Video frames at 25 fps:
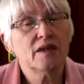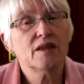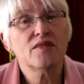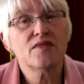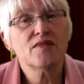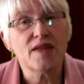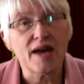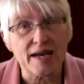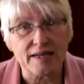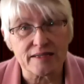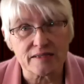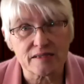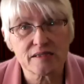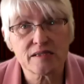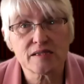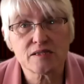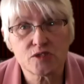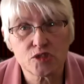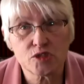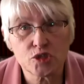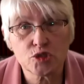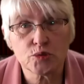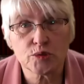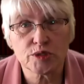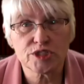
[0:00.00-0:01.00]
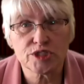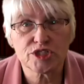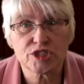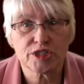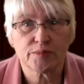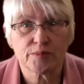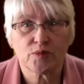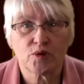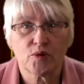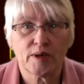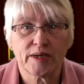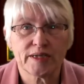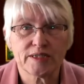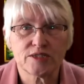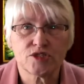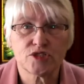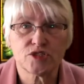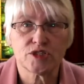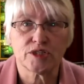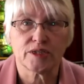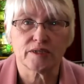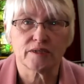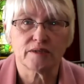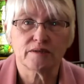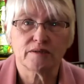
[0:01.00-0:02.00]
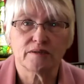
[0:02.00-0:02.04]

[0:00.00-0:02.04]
That's a stewardship question.